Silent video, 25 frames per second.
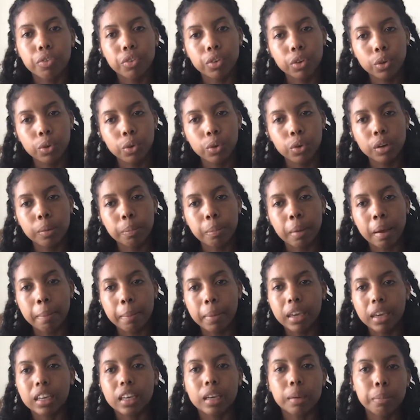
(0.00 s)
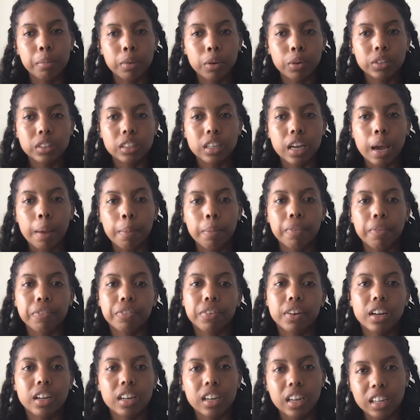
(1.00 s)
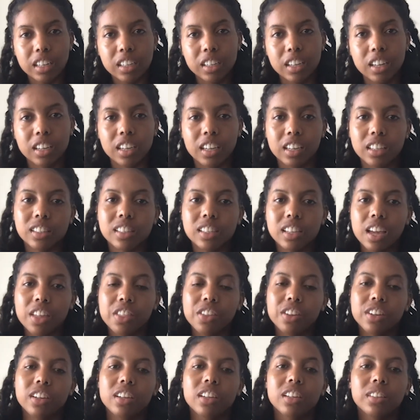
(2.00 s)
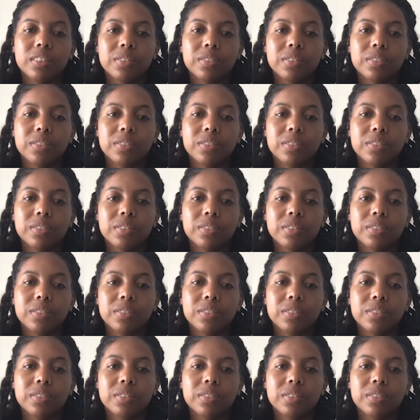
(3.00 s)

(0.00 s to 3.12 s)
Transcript: food by making mealtime fun and cooking together.